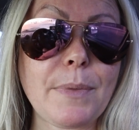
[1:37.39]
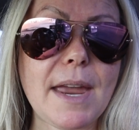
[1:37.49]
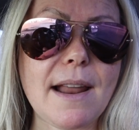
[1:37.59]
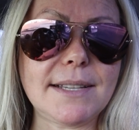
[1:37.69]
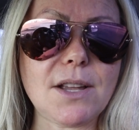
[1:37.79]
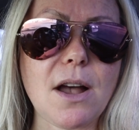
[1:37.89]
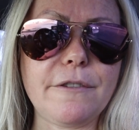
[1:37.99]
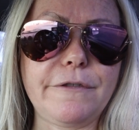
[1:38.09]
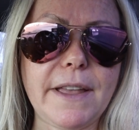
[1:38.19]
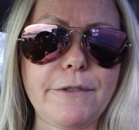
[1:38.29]
And I saw
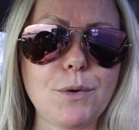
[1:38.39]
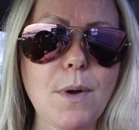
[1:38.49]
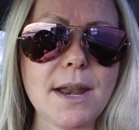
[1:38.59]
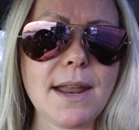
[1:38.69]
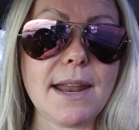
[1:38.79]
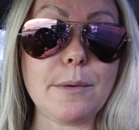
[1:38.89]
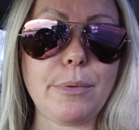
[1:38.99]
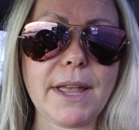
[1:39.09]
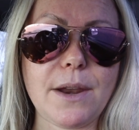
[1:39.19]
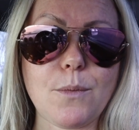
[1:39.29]
a flavored one and a
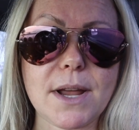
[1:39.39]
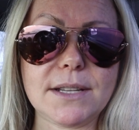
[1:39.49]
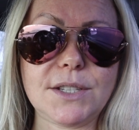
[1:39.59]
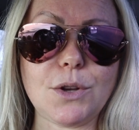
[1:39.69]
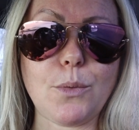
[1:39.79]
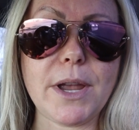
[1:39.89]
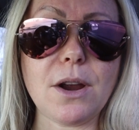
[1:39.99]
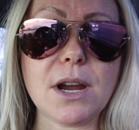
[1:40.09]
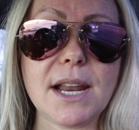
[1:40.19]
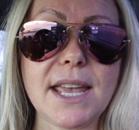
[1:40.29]
plain one. So we
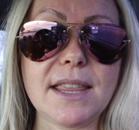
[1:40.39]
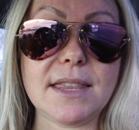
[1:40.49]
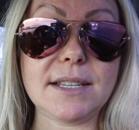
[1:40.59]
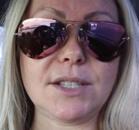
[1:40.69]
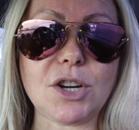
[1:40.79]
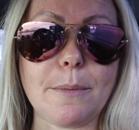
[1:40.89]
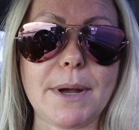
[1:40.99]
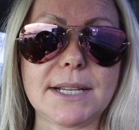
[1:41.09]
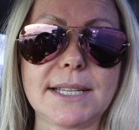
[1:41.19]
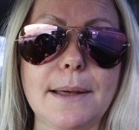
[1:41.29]
are gonna hit this
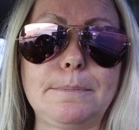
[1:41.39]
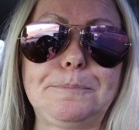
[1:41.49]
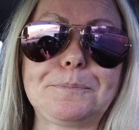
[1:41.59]
Starbucks up.